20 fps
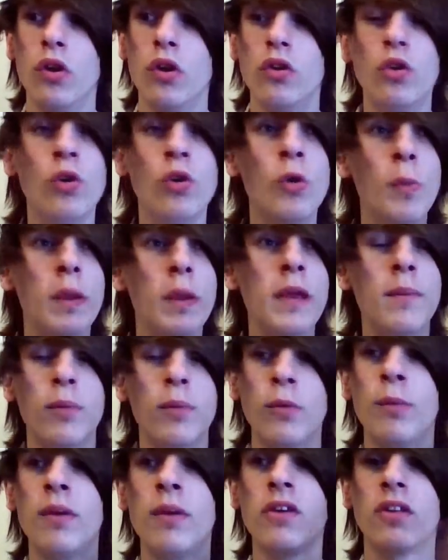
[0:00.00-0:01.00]
Two
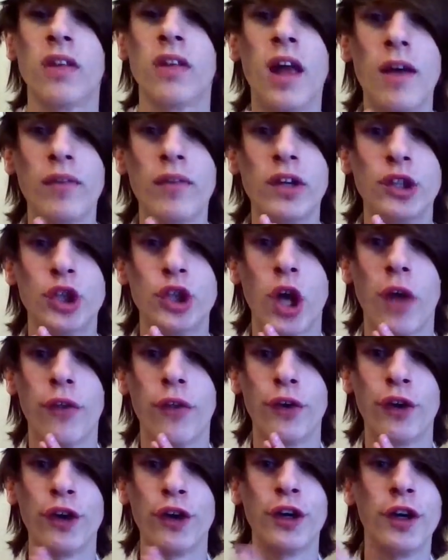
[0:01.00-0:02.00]
people must love each
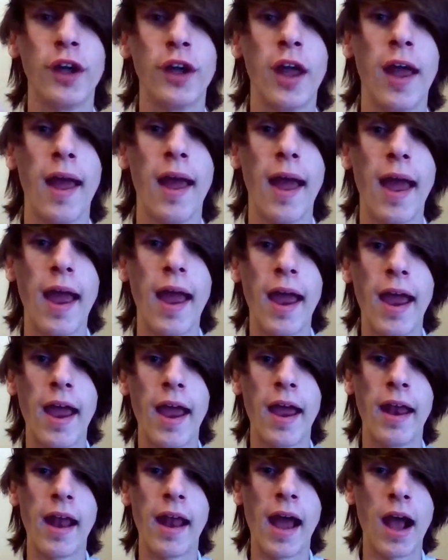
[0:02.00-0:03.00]
other
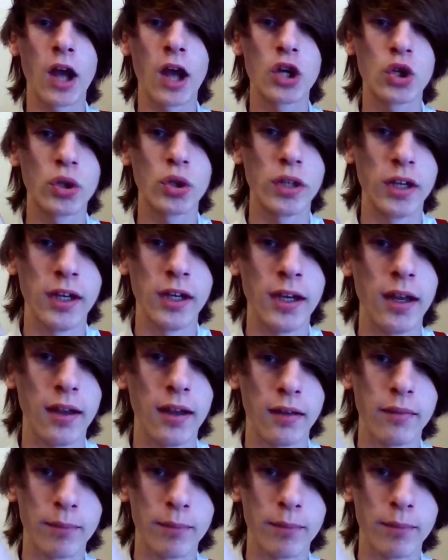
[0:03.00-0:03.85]
and actually